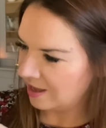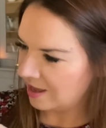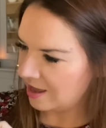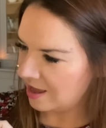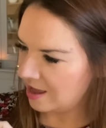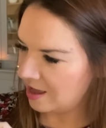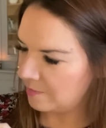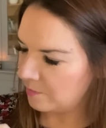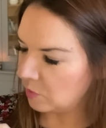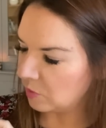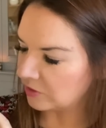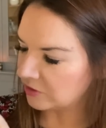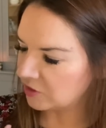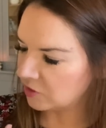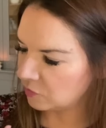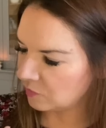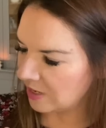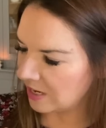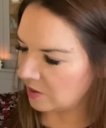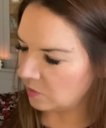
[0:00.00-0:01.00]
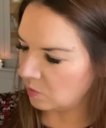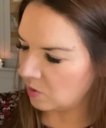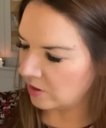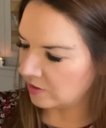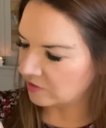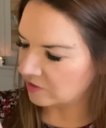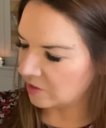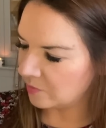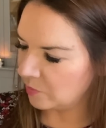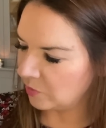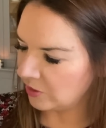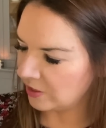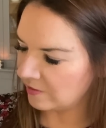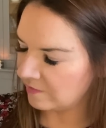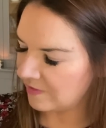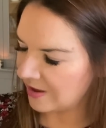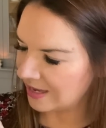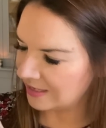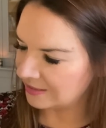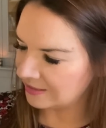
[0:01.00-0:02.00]
Well, it's 3-in-1, so body,
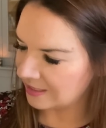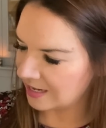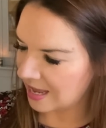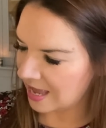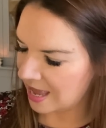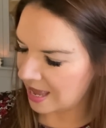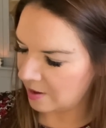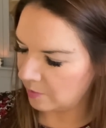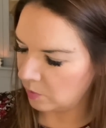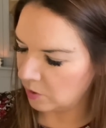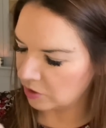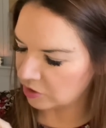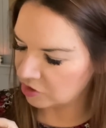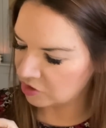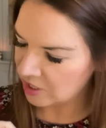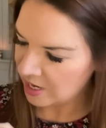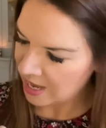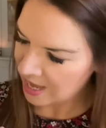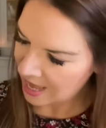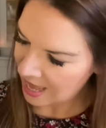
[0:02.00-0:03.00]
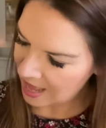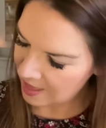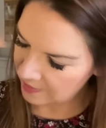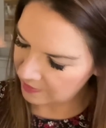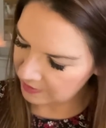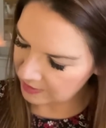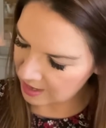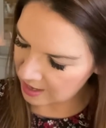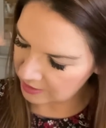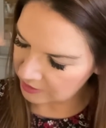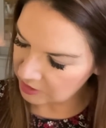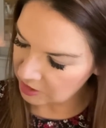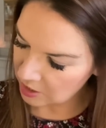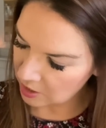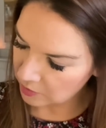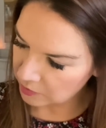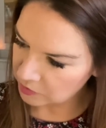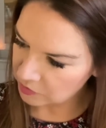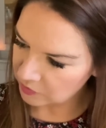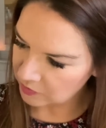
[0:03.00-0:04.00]
face and hair wash and a
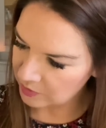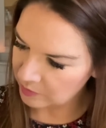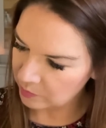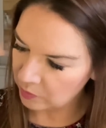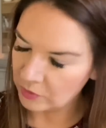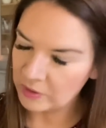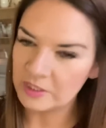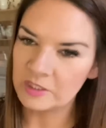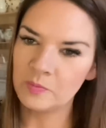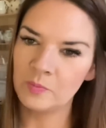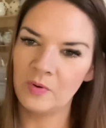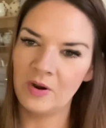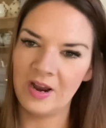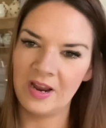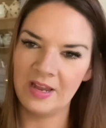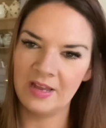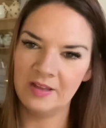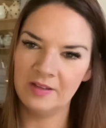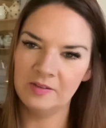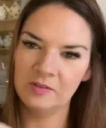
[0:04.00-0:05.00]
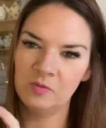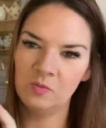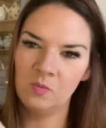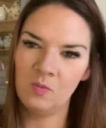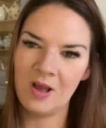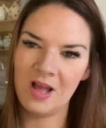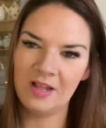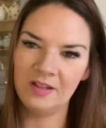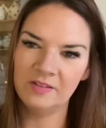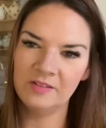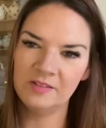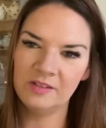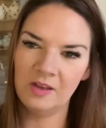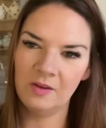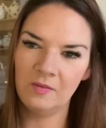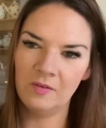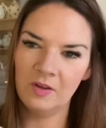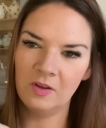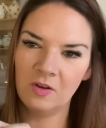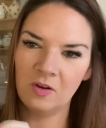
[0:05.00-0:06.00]
deodorant body spray as well. So
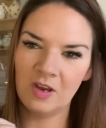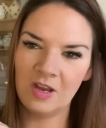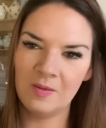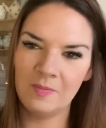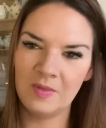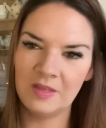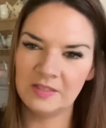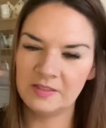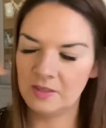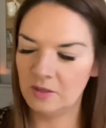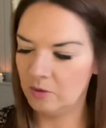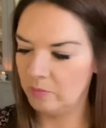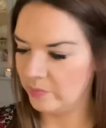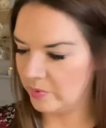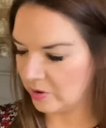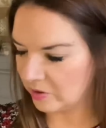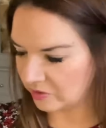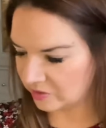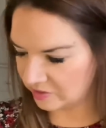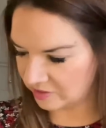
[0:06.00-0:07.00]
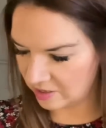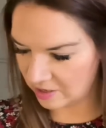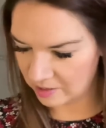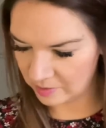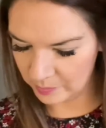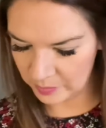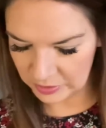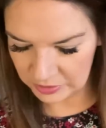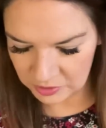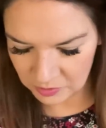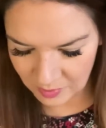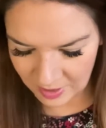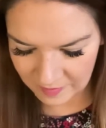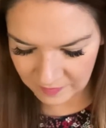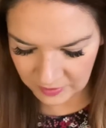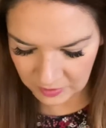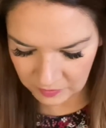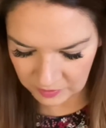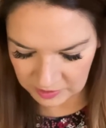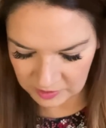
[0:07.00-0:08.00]
I've got him this little box that I'll put away for
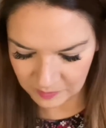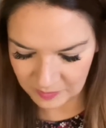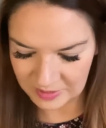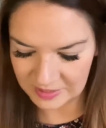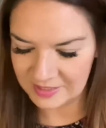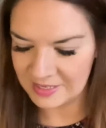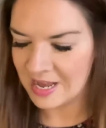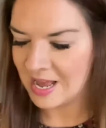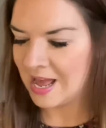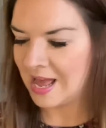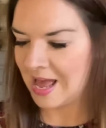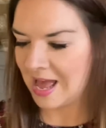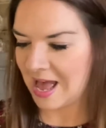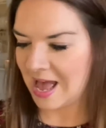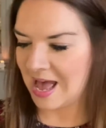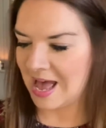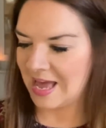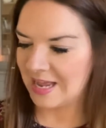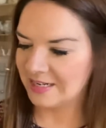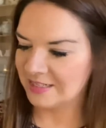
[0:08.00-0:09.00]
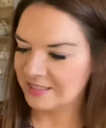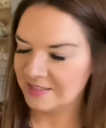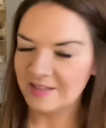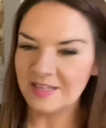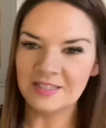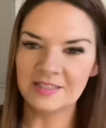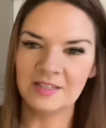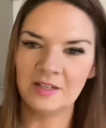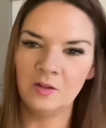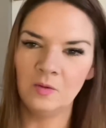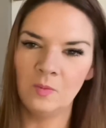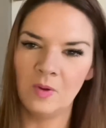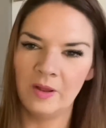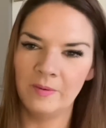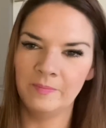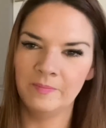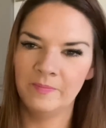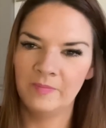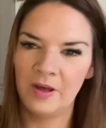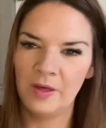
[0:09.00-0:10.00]
Christmas. And this little
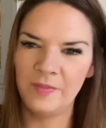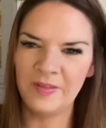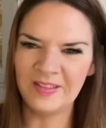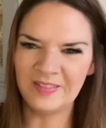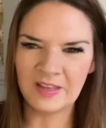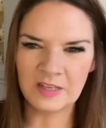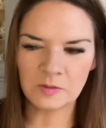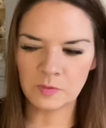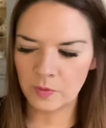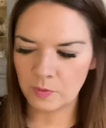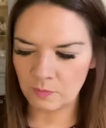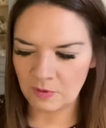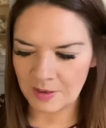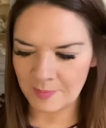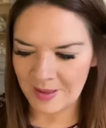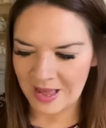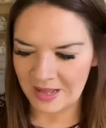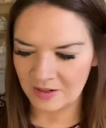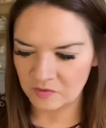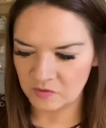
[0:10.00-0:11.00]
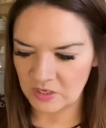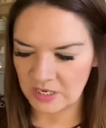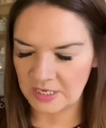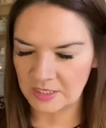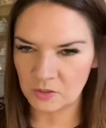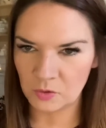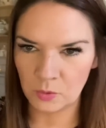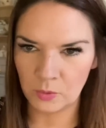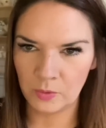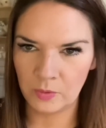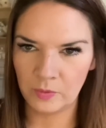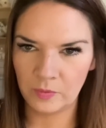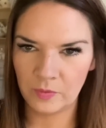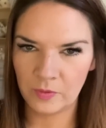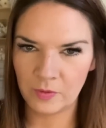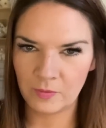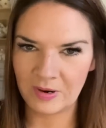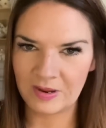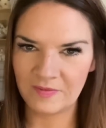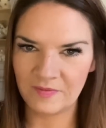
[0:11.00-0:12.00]
one, I think these are £3 each or
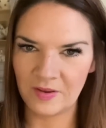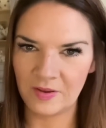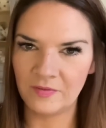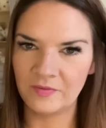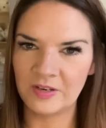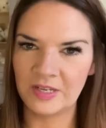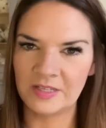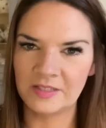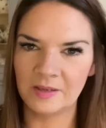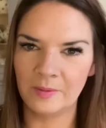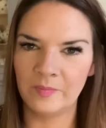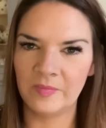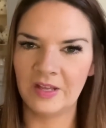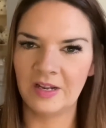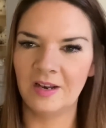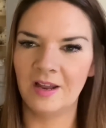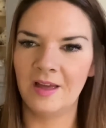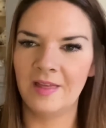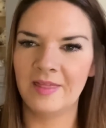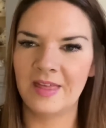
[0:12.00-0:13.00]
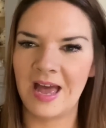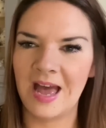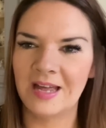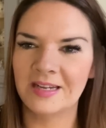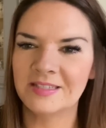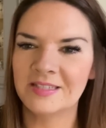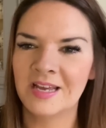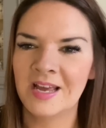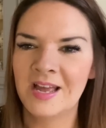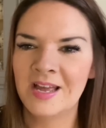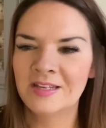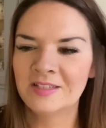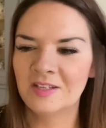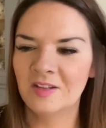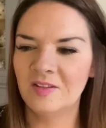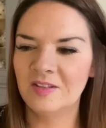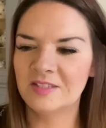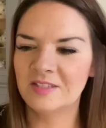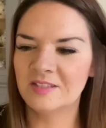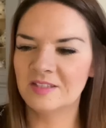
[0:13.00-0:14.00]
£3.50, something like that. So
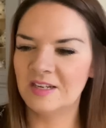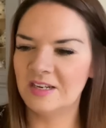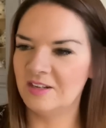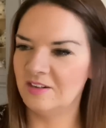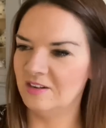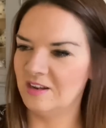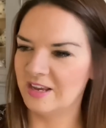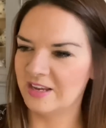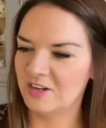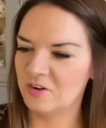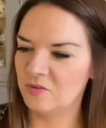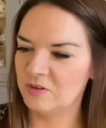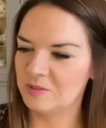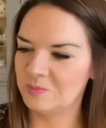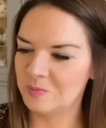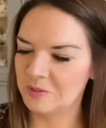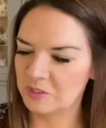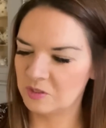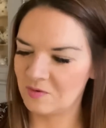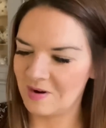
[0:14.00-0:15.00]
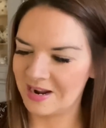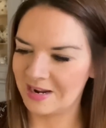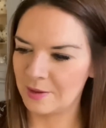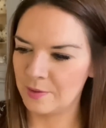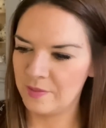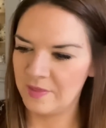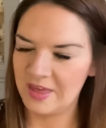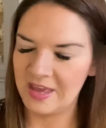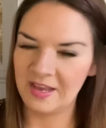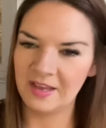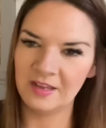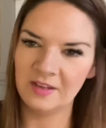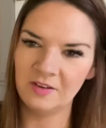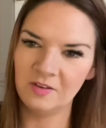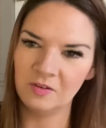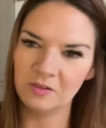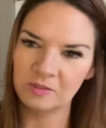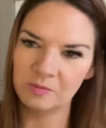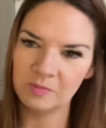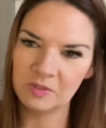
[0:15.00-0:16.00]
this is a little like Christmas cracker thing. And you've
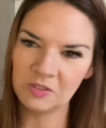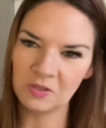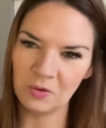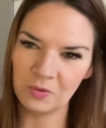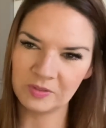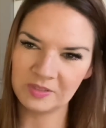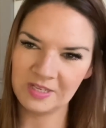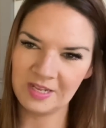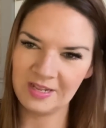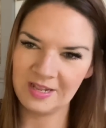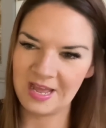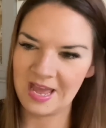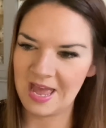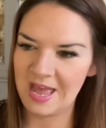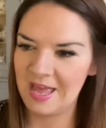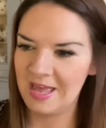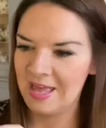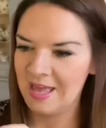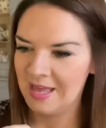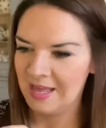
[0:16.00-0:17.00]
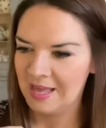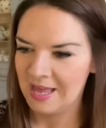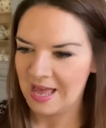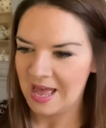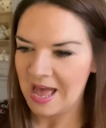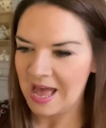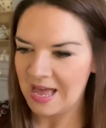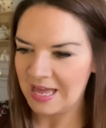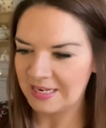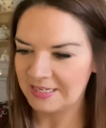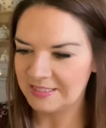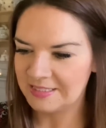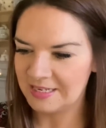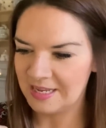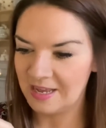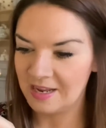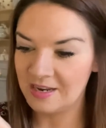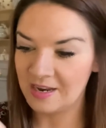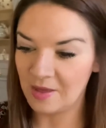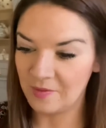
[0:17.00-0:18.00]
got some socks in there and
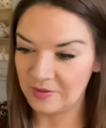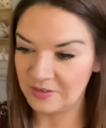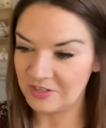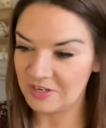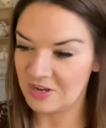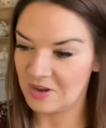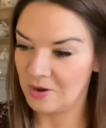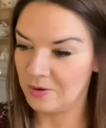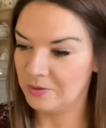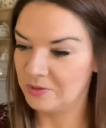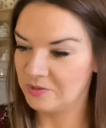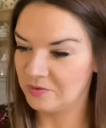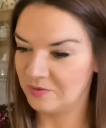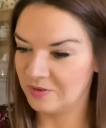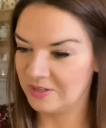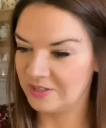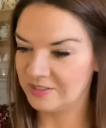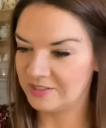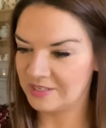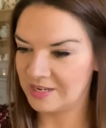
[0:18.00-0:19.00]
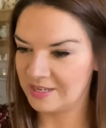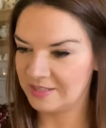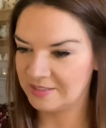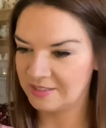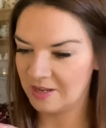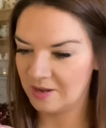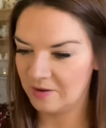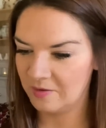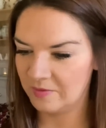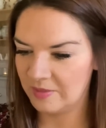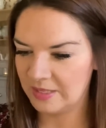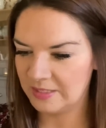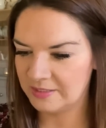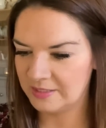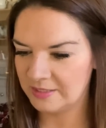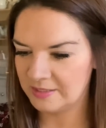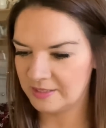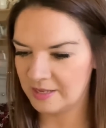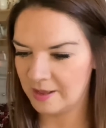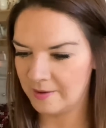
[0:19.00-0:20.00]
another deodorant. So this
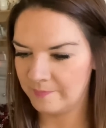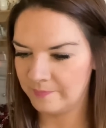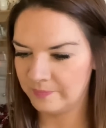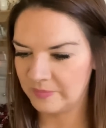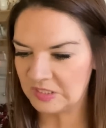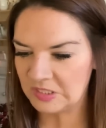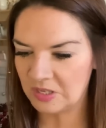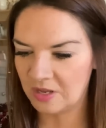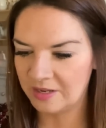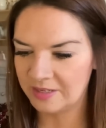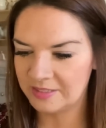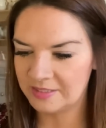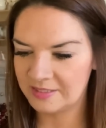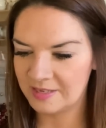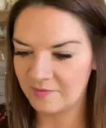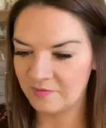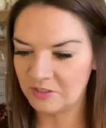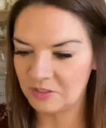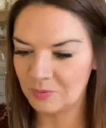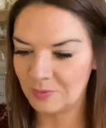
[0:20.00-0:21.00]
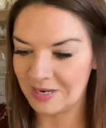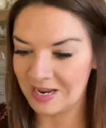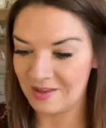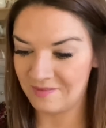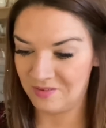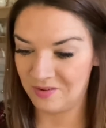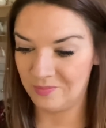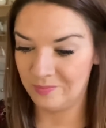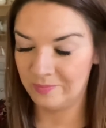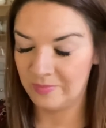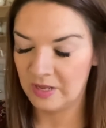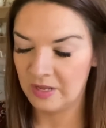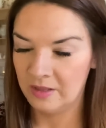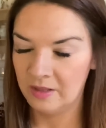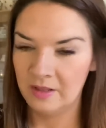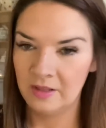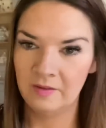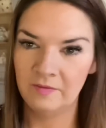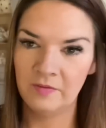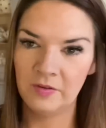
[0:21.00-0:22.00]
is size 7 to 11.
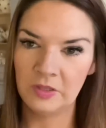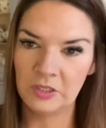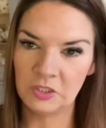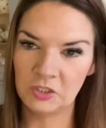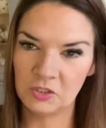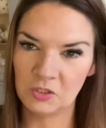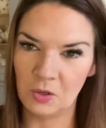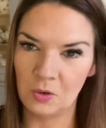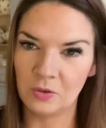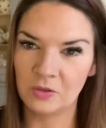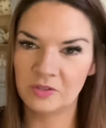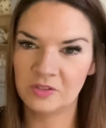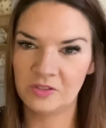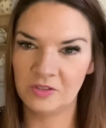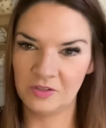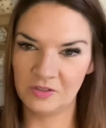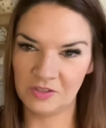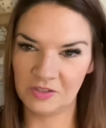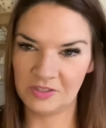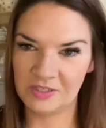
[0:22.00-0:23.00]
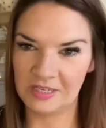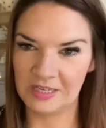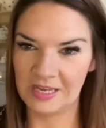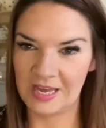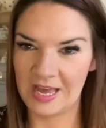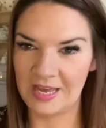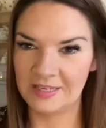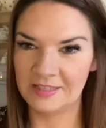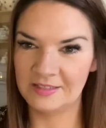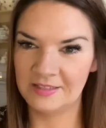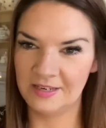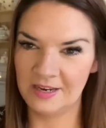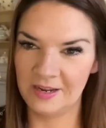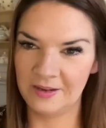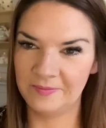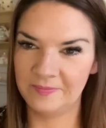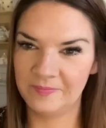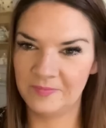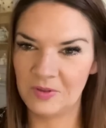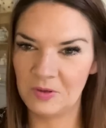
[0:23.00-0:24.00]
for the socks, so just in case, you know,
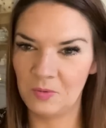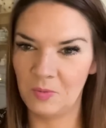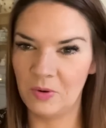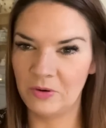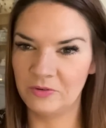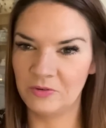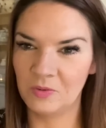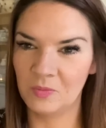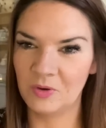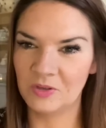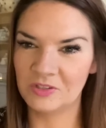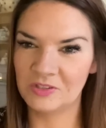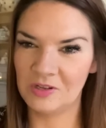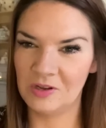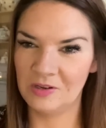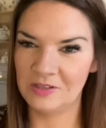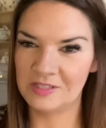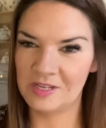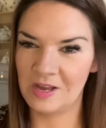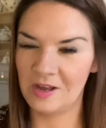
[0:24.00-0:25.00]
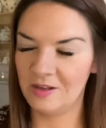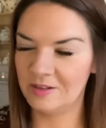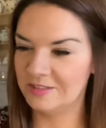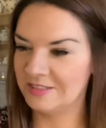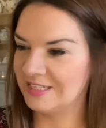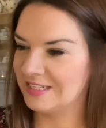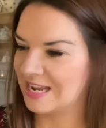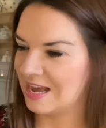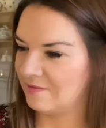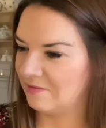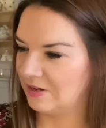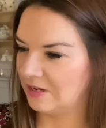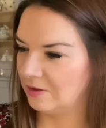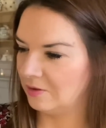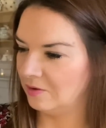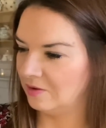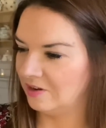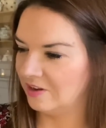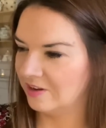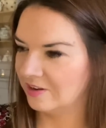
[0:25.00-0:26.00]
you're wondering what size they are. I did have a
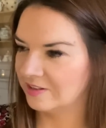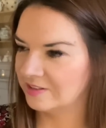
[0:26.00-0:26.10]
little look.